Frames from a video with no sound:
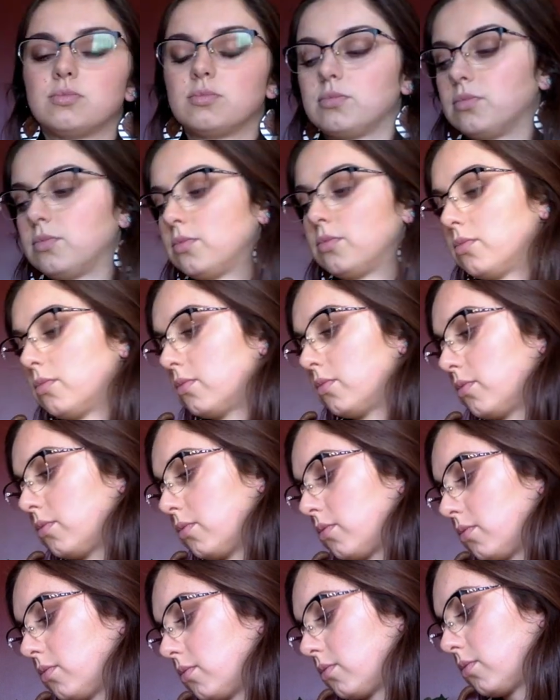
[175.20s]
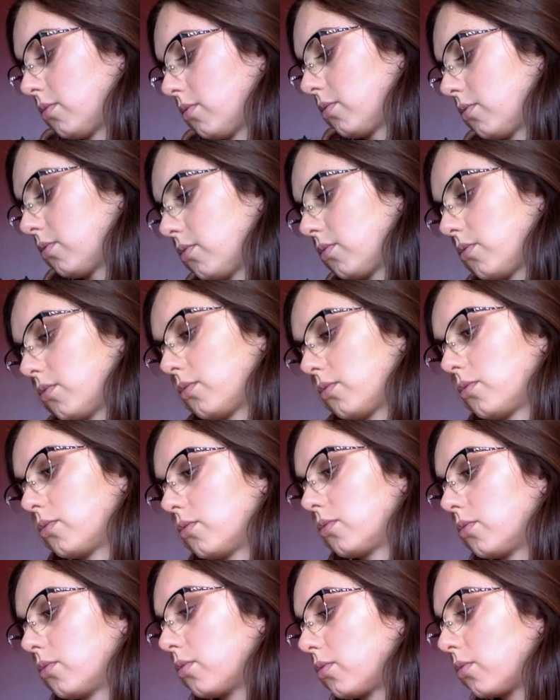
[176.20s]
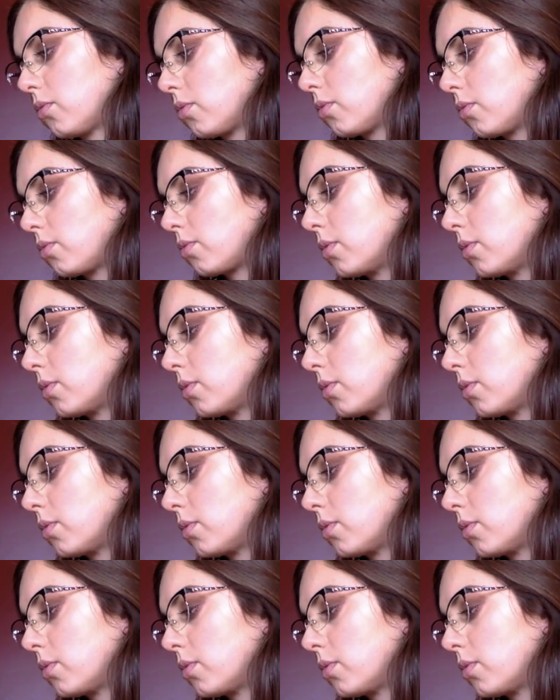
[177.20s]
No one is speaking in this clip.